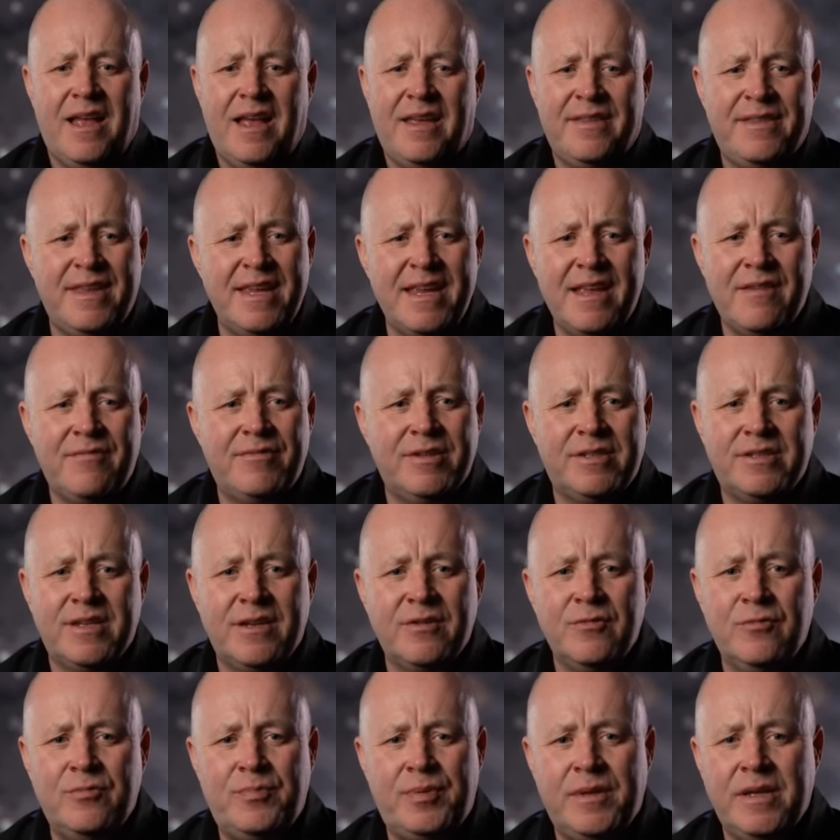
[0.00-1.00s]
I think every
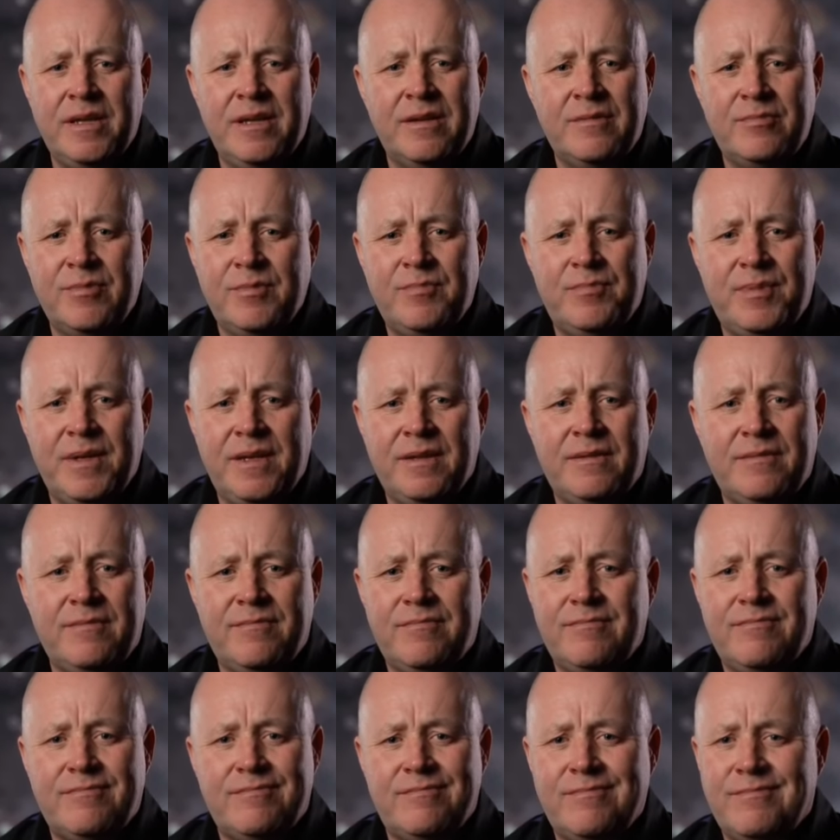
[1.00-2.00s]
single player would be
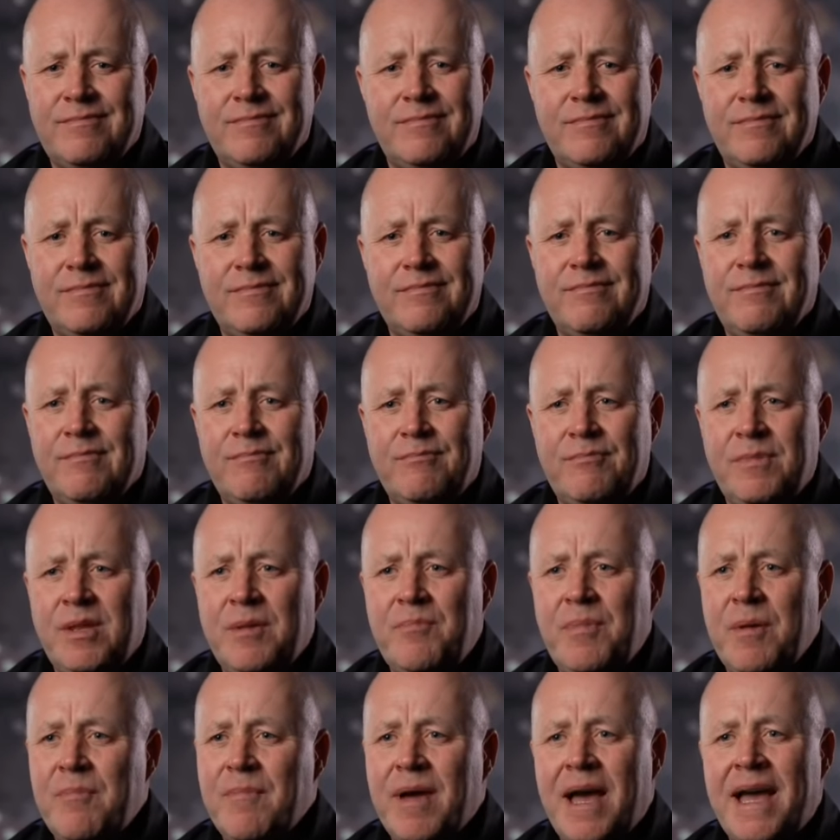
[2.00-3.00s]

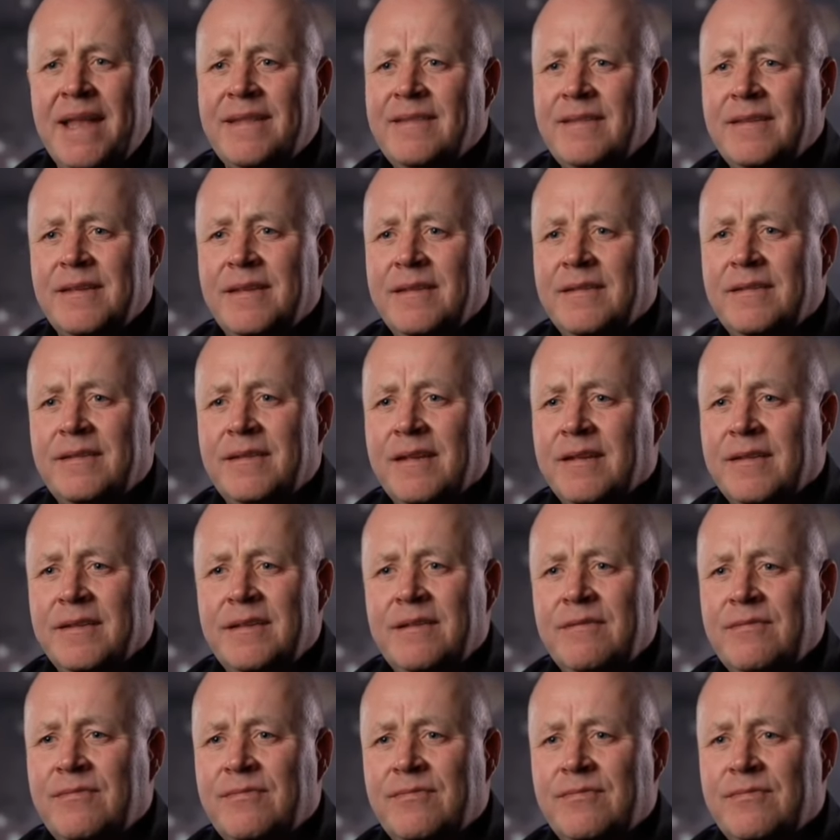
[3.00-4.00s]
they'd be mad to, to
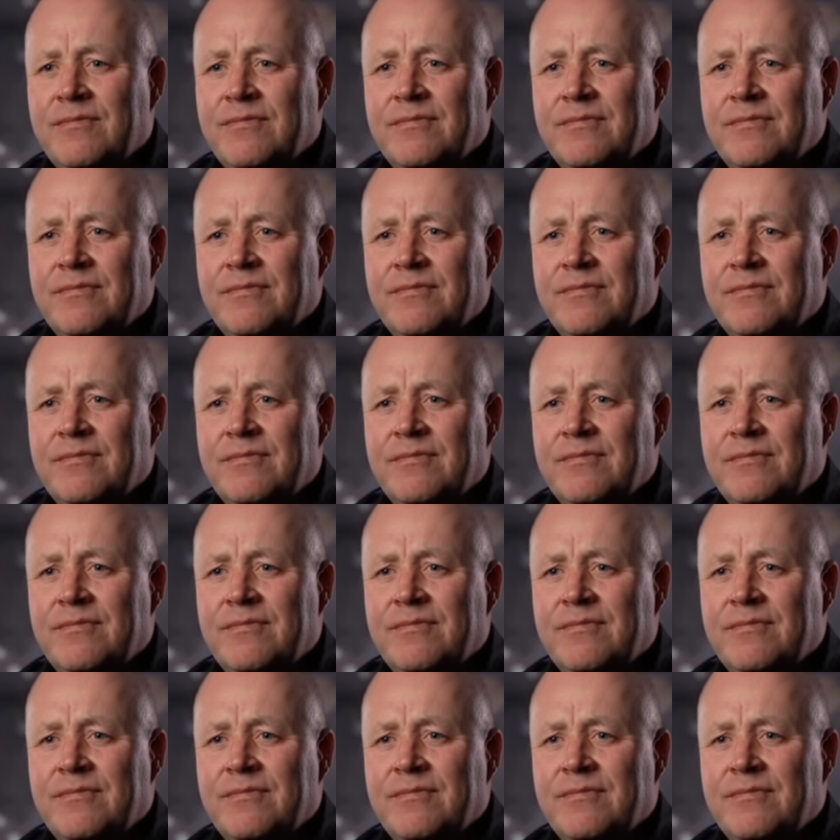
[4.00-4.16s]
leave